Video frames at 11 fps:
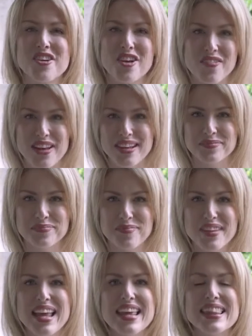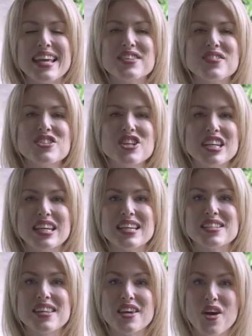and Oliver. Thanks for tuning in
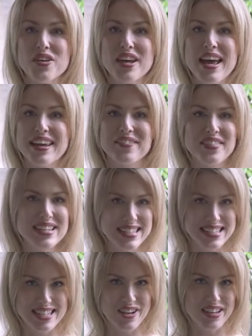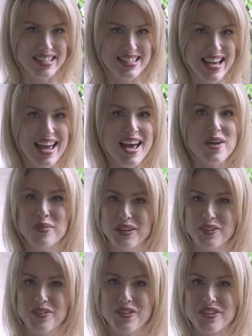to the Owner and Investor series, and we
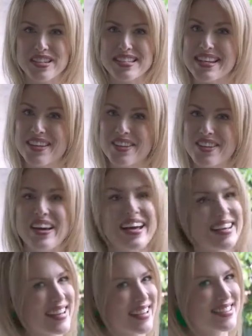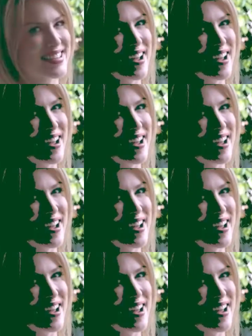look forward to seeing you next